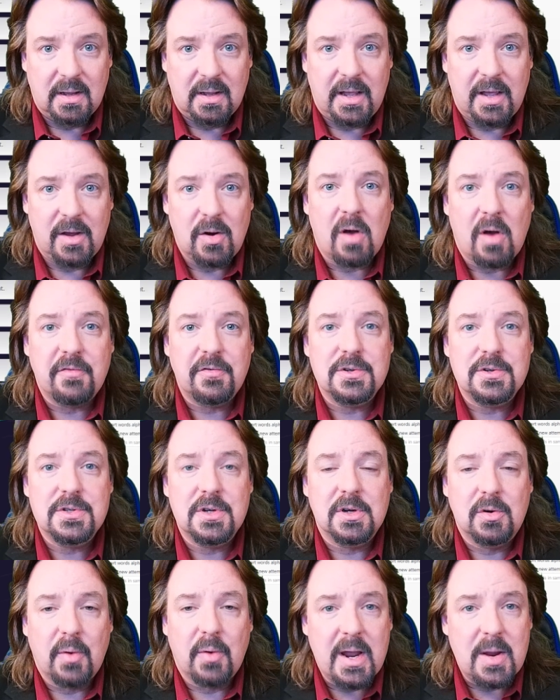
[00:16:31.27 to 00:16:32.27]
It offers a
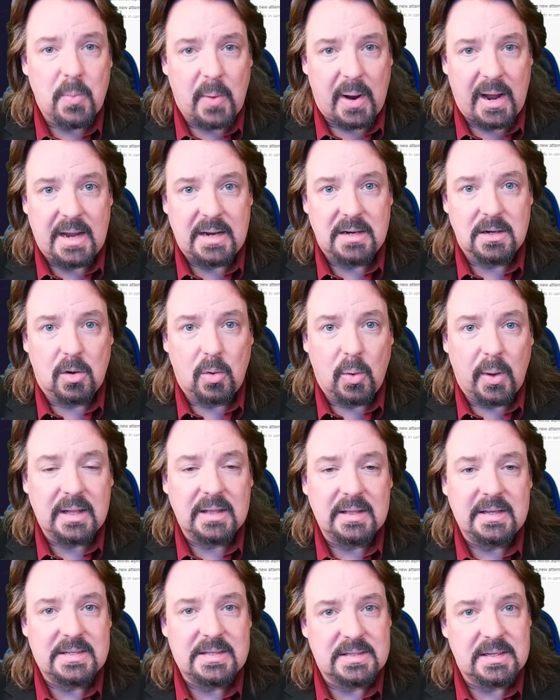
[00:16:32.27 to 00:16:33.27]
great way to
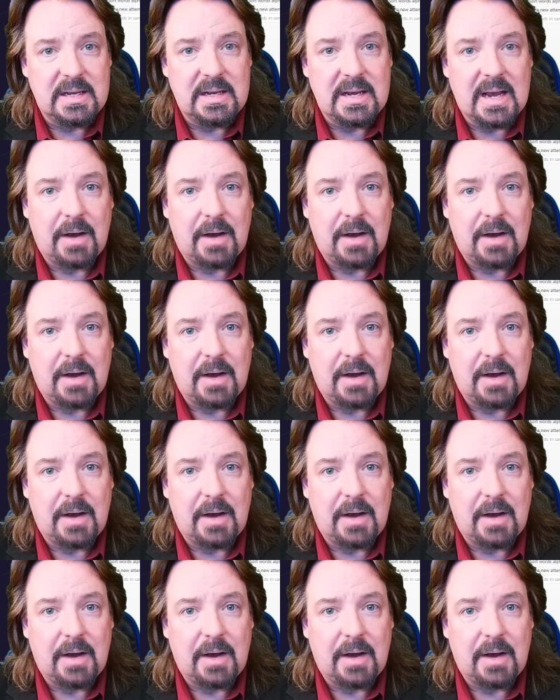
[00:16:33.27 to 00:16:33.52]
quickly see